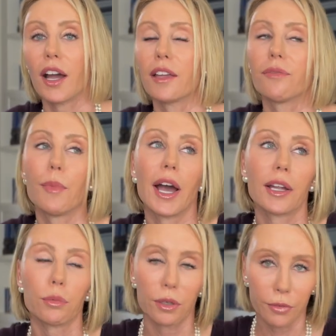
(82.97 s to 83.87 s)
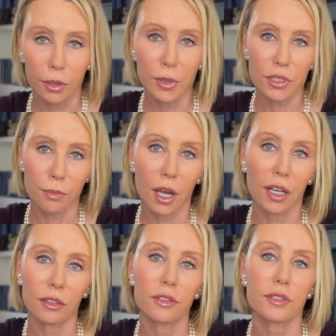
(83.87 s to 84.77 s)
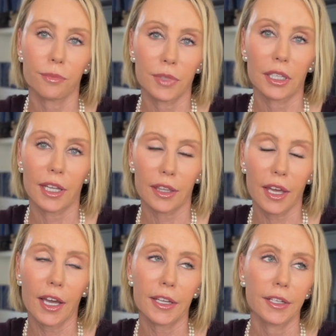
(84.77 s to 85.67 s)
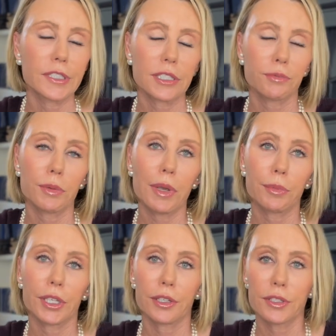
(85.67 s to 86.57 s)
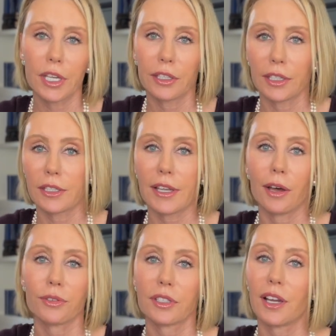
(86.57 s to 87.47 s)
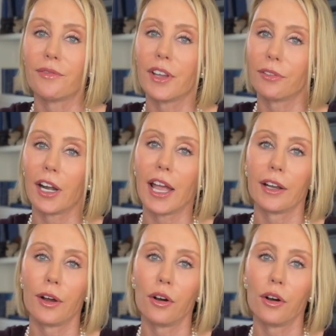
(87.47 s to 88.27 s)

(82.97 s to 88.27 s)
I'd buy a refurbished model, something like that. Just remember, you're selling this house and I've never had a